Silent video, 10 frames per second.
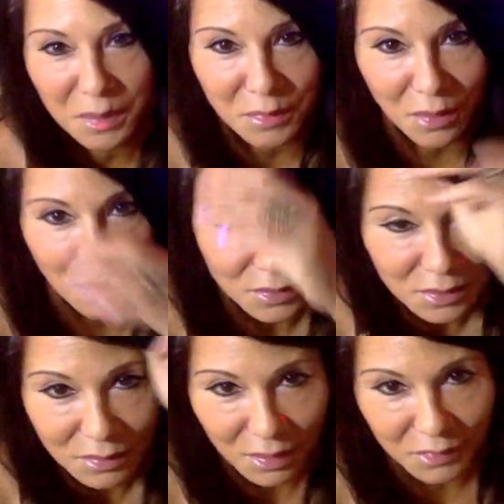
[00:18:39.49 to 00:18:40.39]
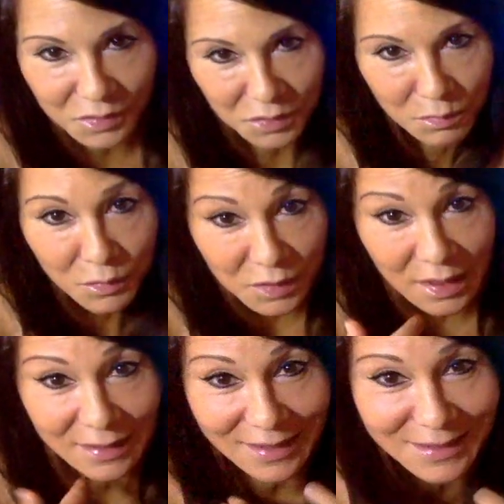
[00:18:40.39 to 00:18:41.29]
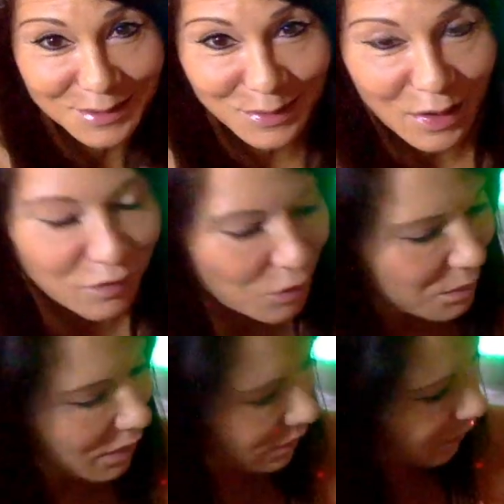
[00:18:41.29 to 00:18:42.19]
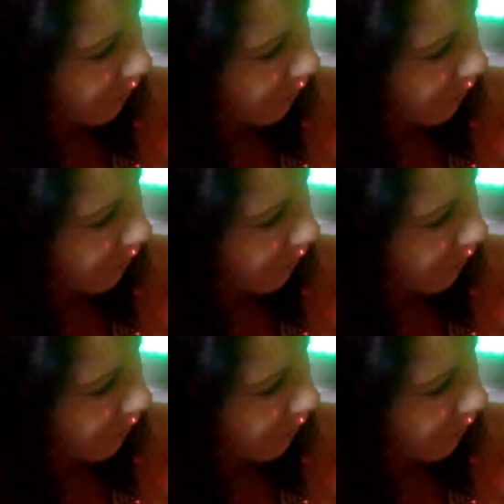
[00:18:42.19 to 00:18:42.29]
up your heart to love, to move to that next level because